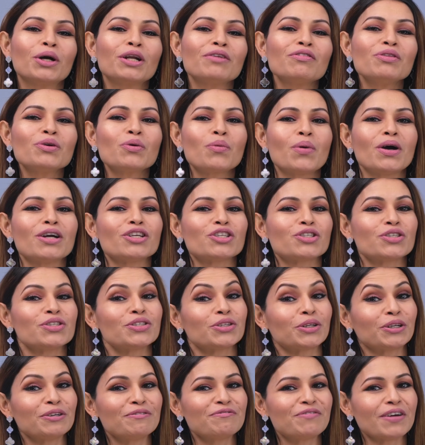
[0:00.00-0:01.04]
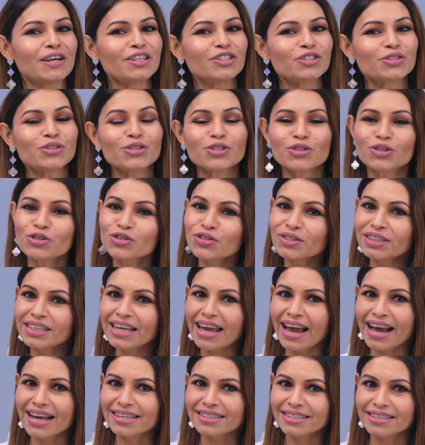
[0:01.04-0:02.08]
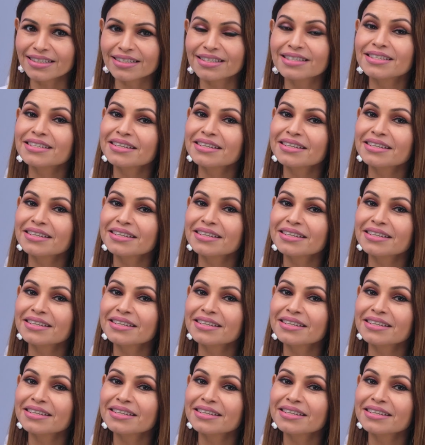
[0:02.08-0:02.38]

of the questions our investors usually ask us